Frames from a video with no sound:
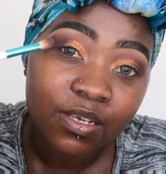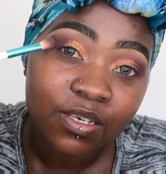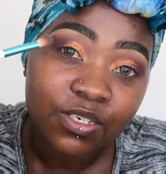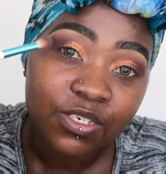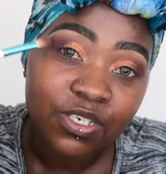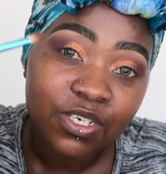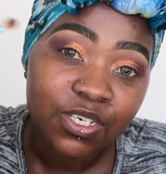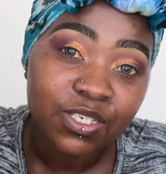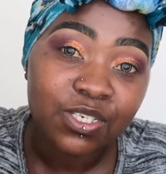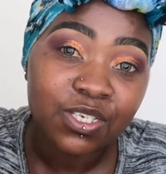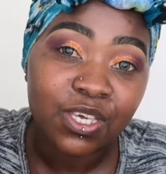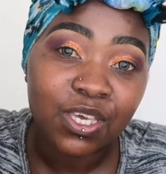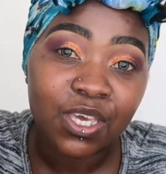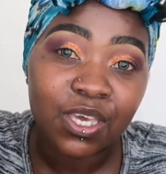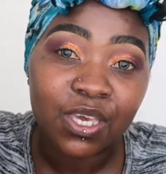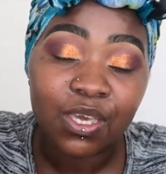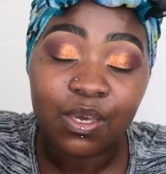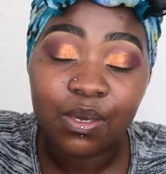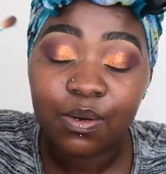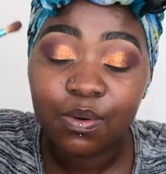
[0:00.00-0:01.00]
She's
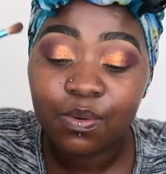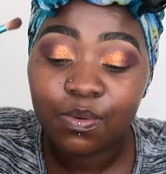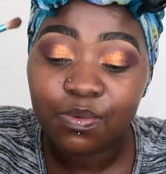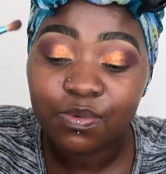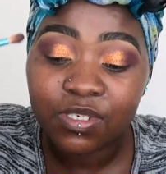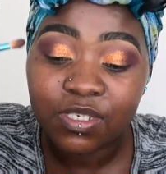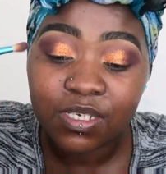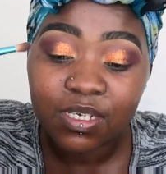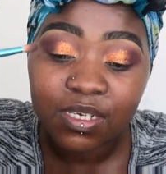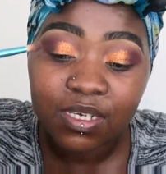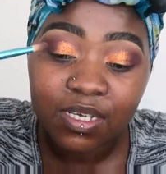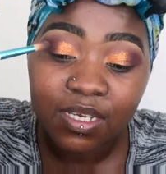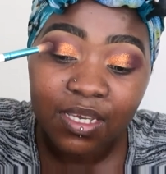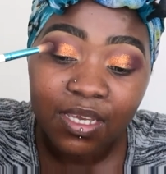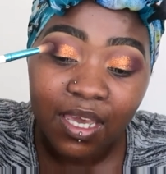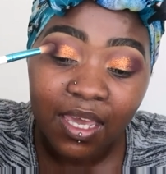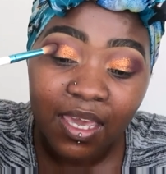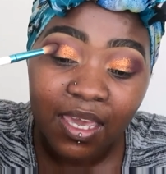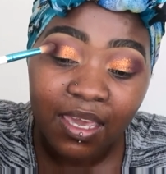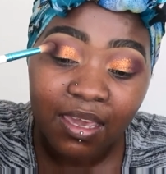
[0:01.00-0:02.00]
cute.
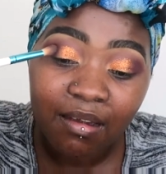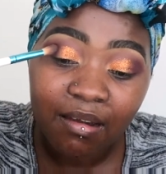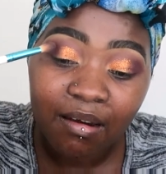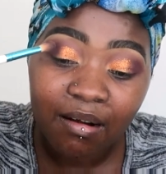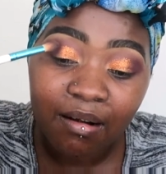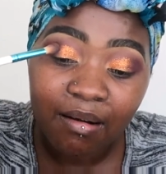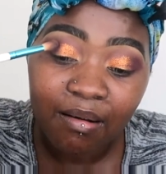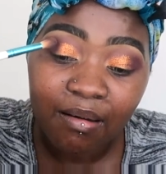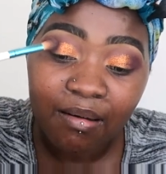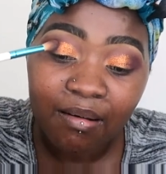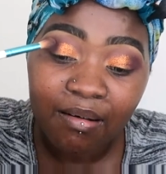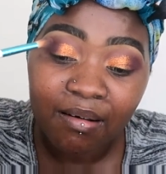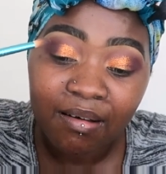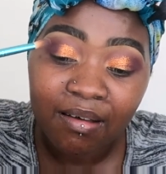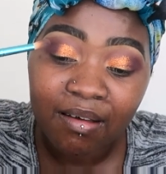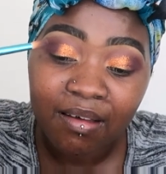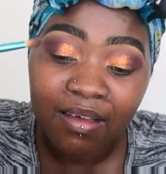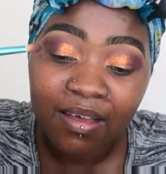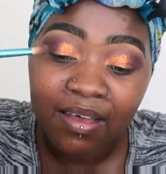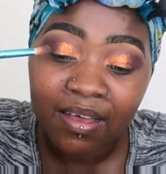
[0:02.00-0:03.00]
Hey girl,
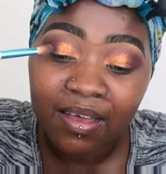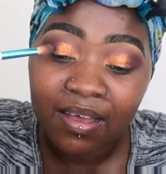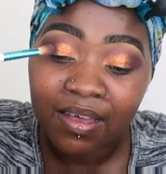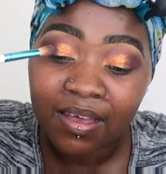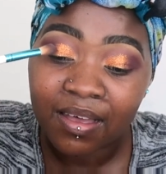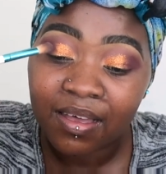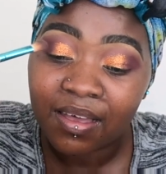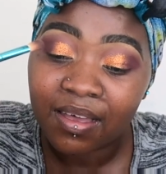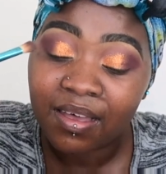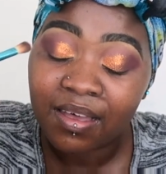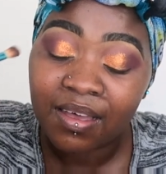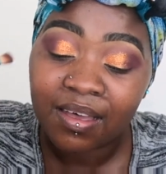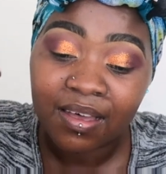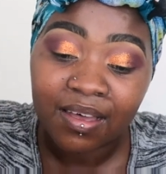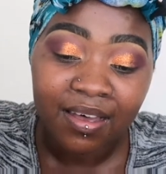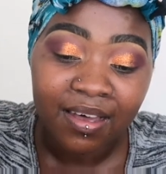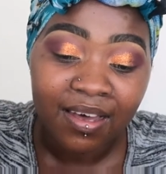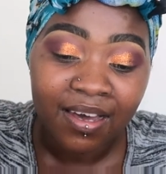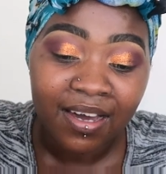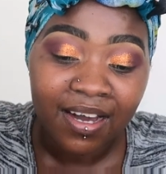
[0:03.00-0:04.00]

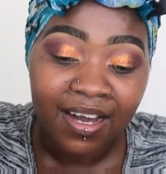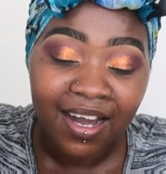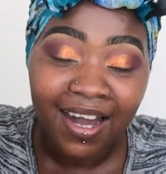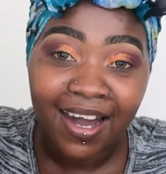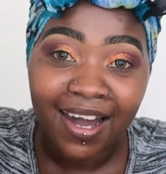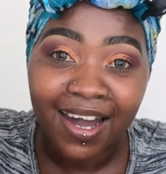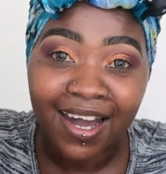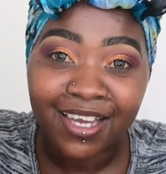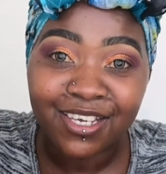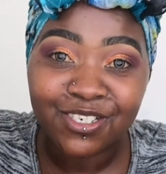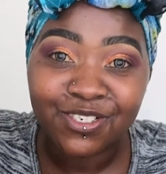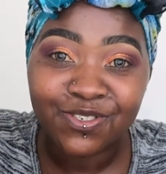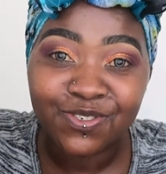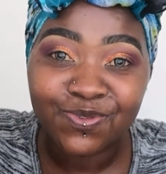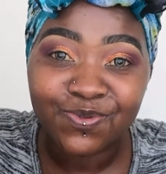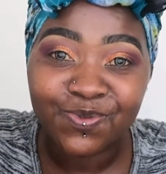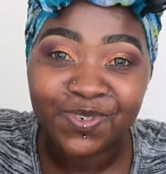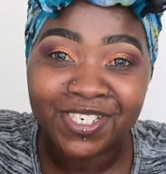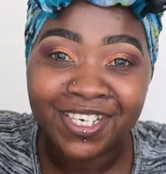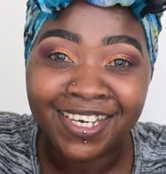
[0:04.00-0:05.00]
how you
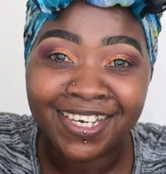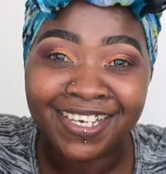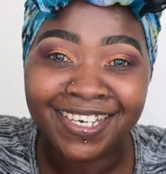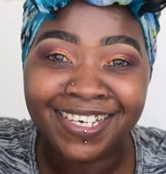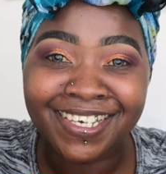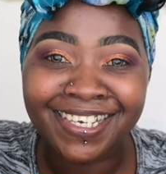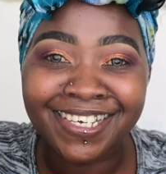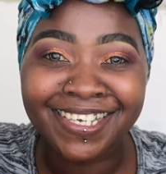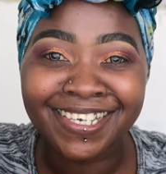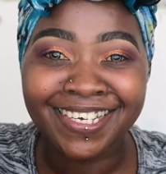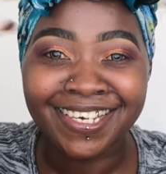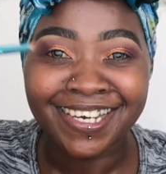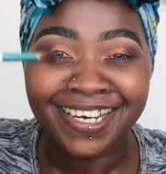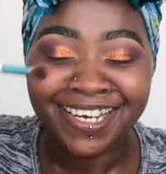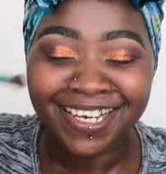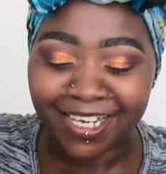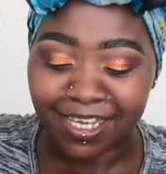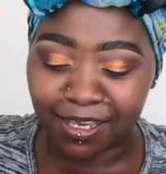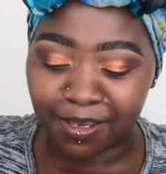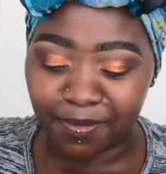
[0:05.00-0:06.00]
doing?
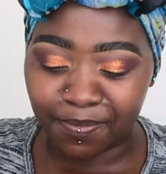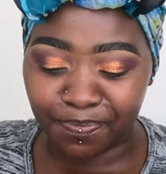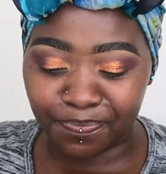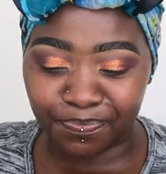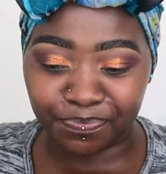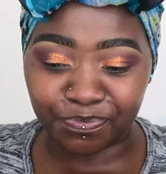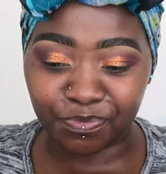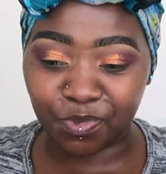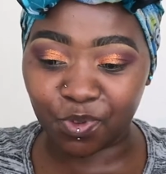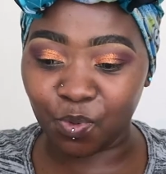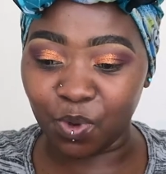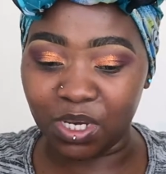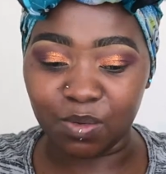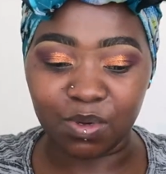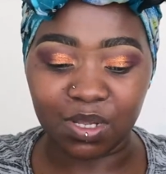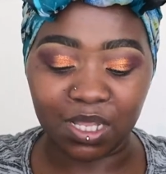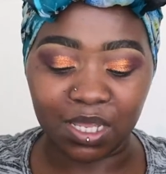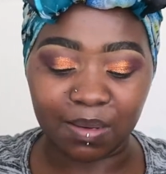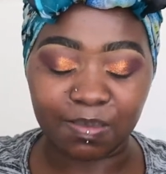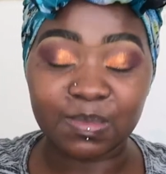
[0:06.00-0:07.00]
Where do
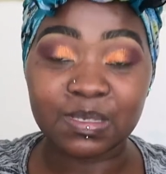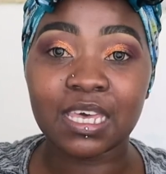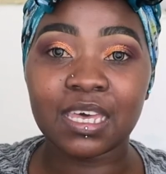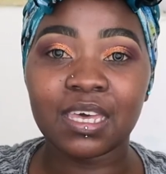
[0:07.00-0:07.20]
we do it?